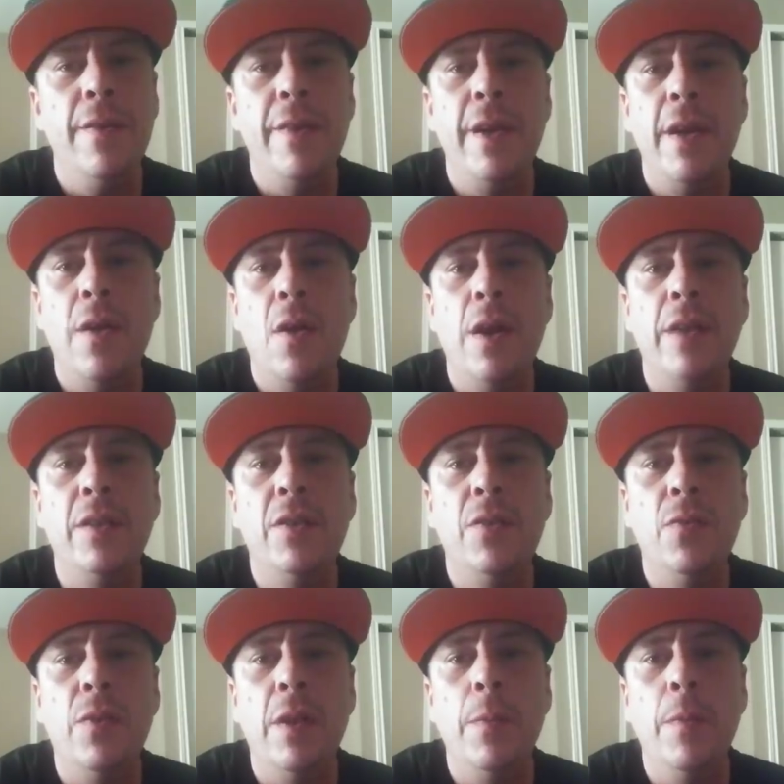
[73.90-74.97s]
they are
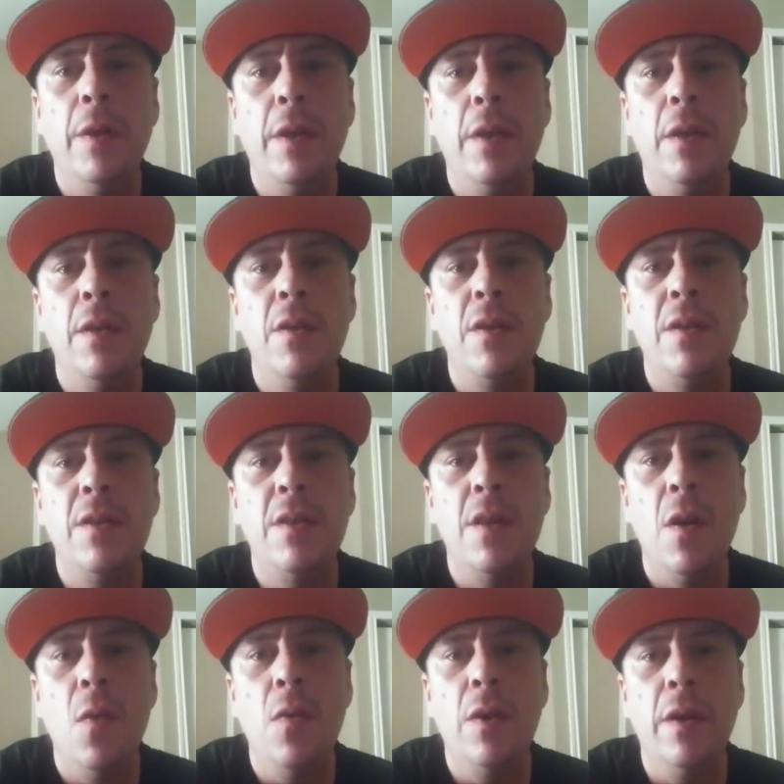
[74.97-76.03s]
extremely,
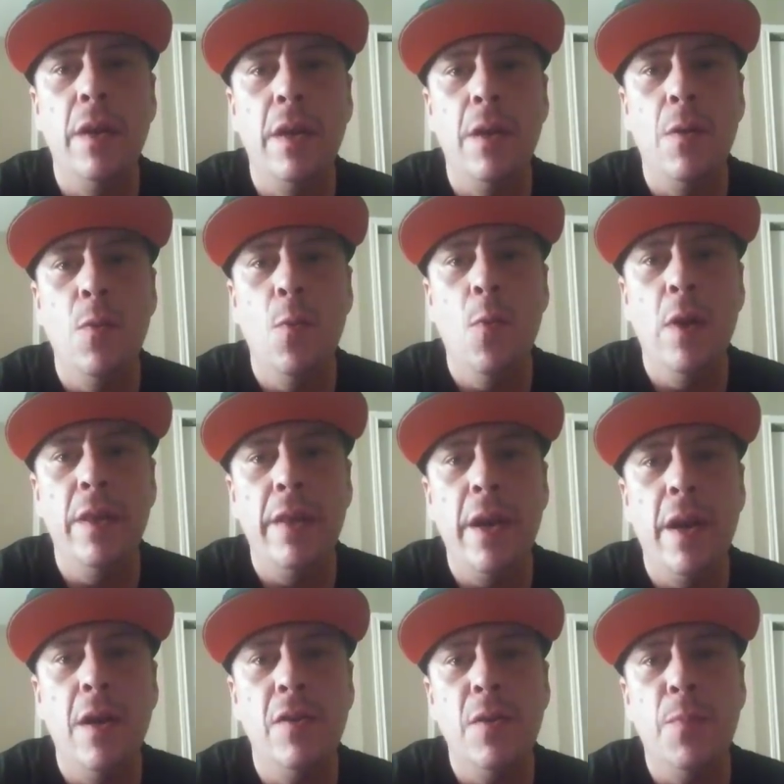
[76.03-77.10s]
totally,
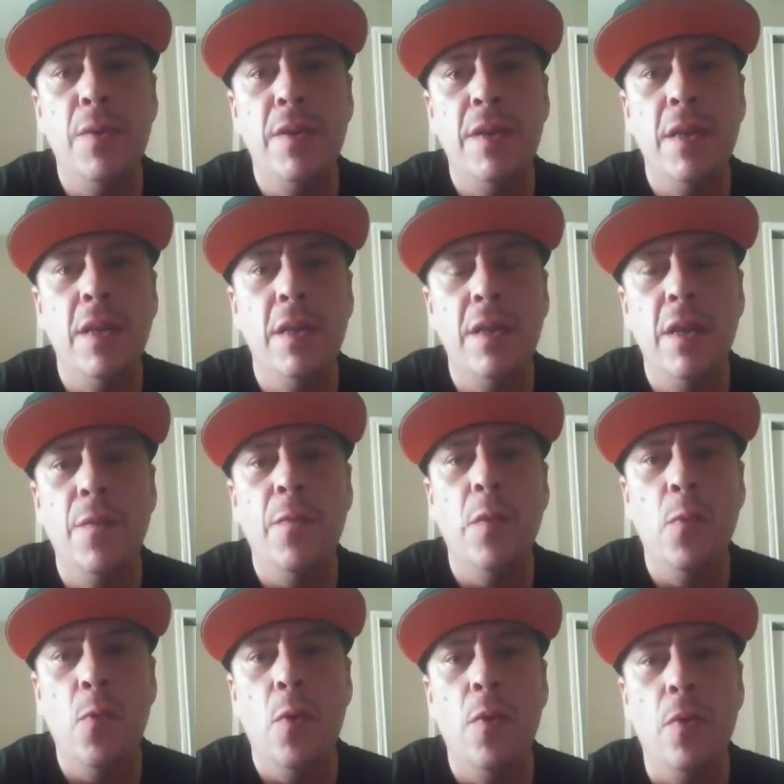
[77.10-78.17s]
1,000%
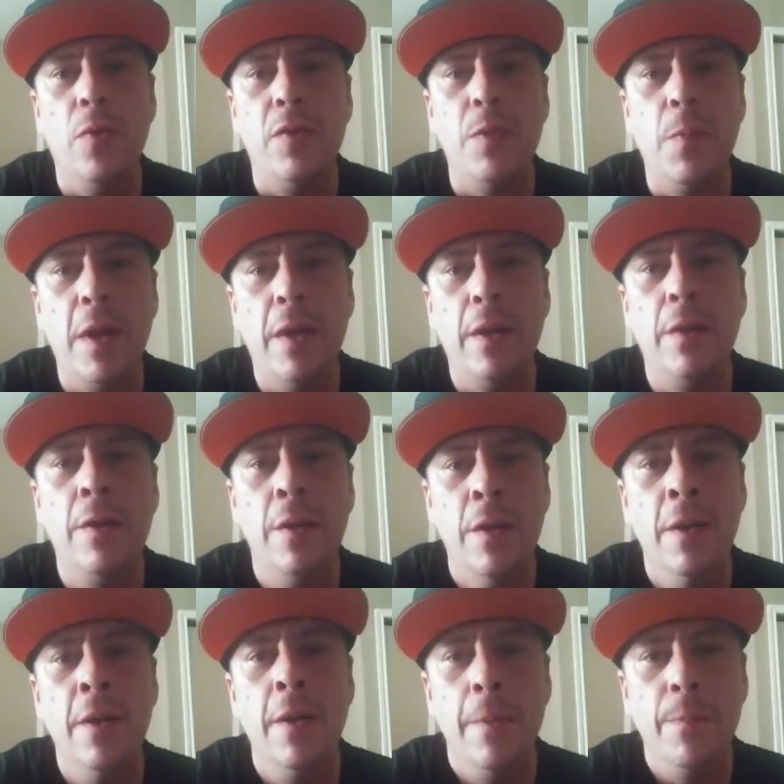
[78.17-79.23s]
different worlds, man.
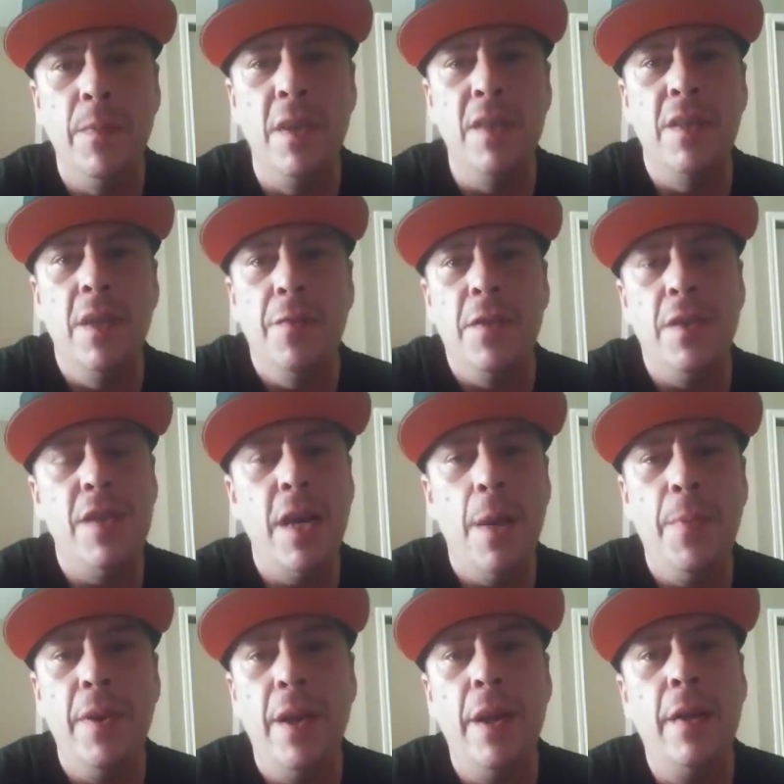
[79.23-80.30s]
The stuff that's
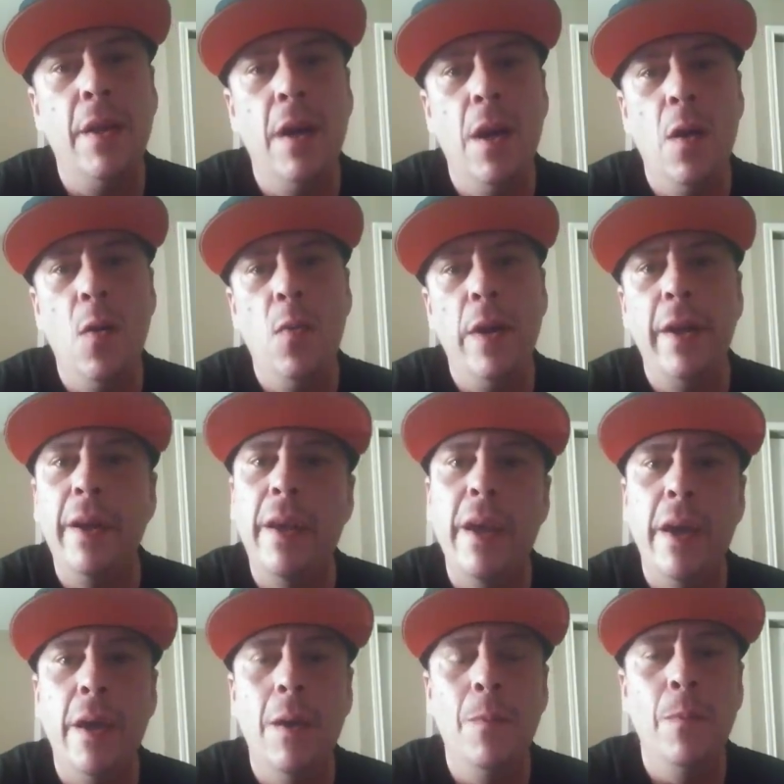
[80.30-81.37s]
happening in a low and a
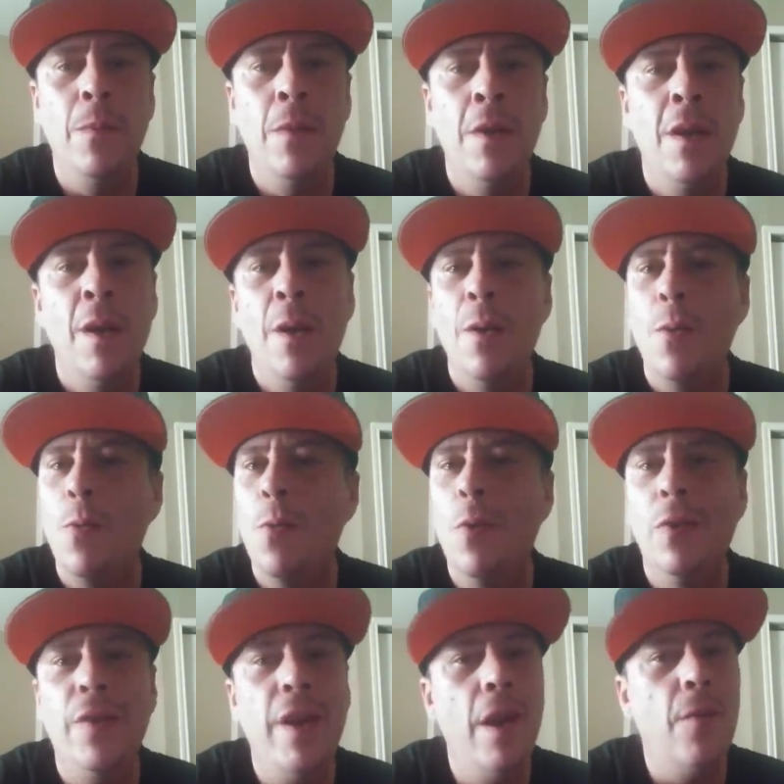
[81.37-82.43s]
camp
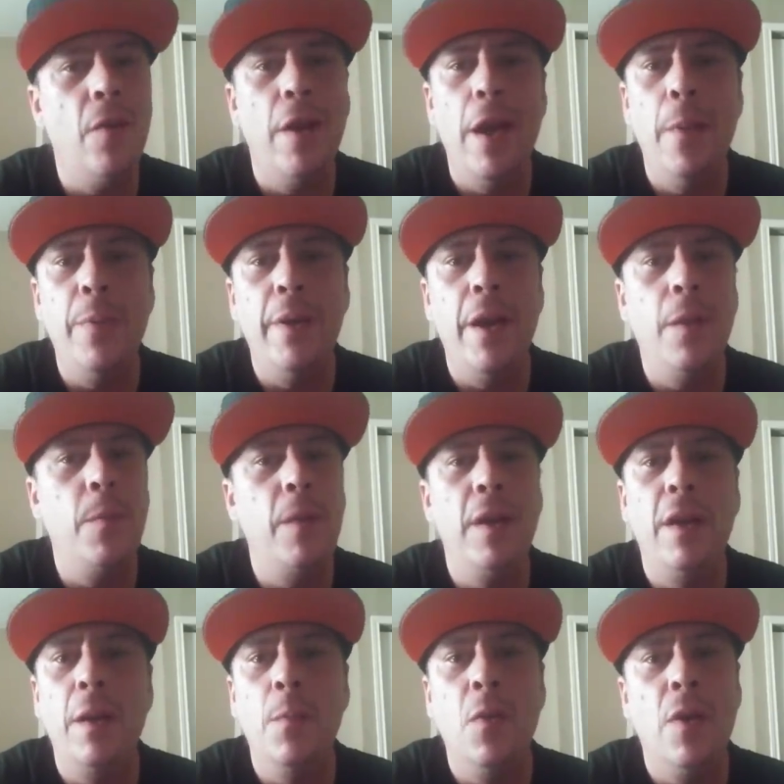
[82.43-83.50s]
will never happen at a
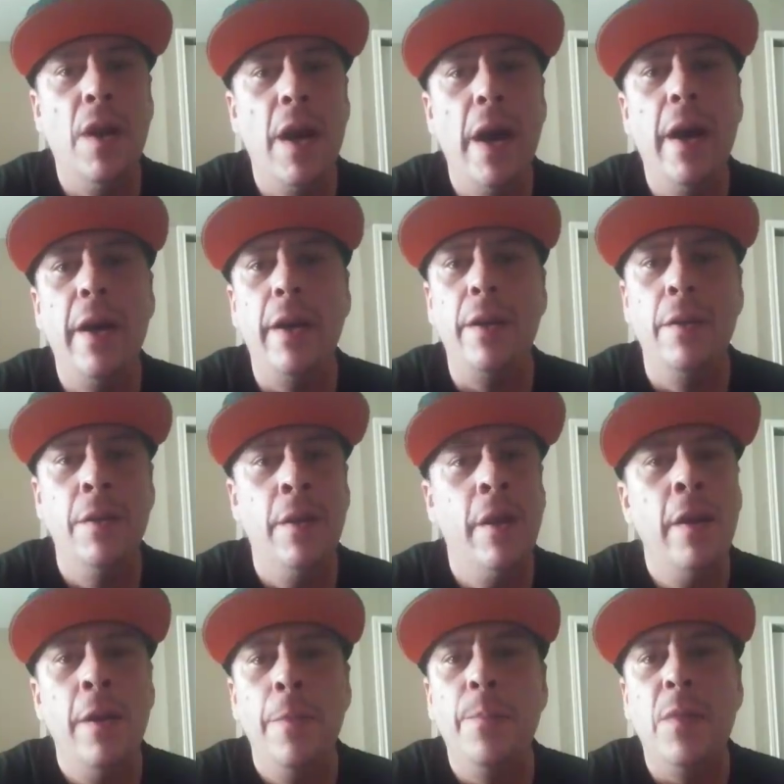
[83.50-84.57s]
medium or a high.
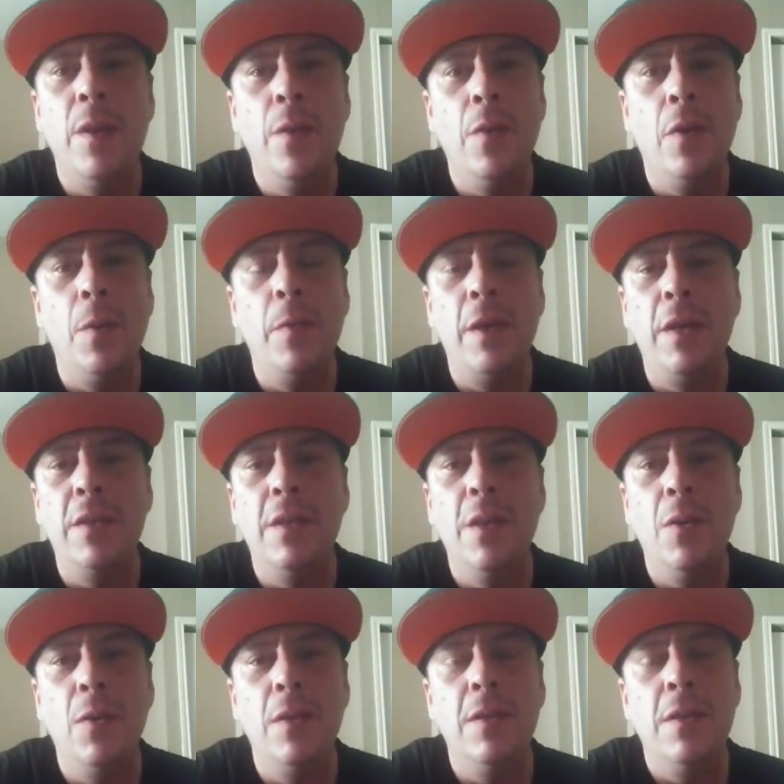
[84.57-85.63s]
You know what I mean?
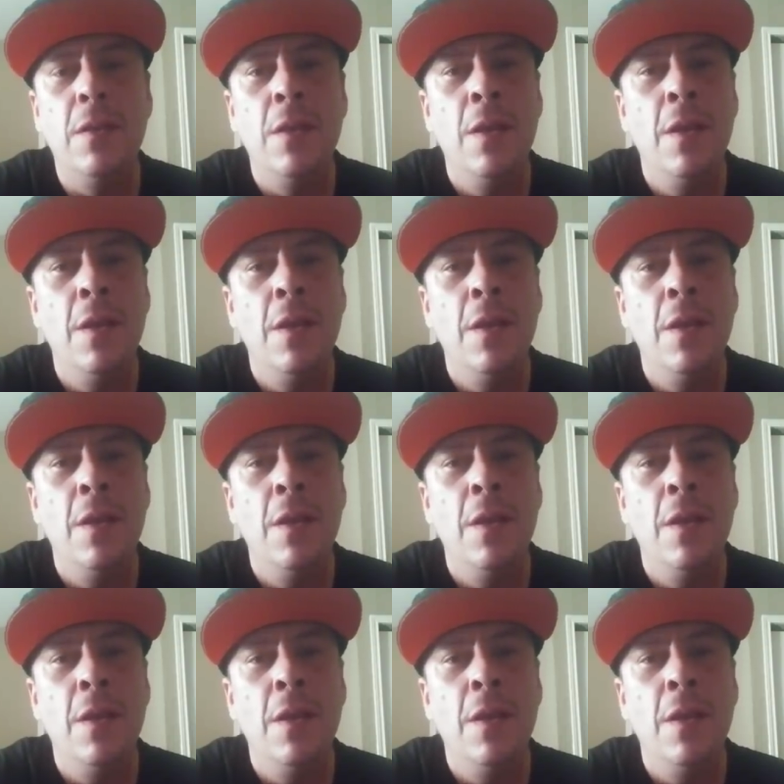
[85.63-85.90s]
So it's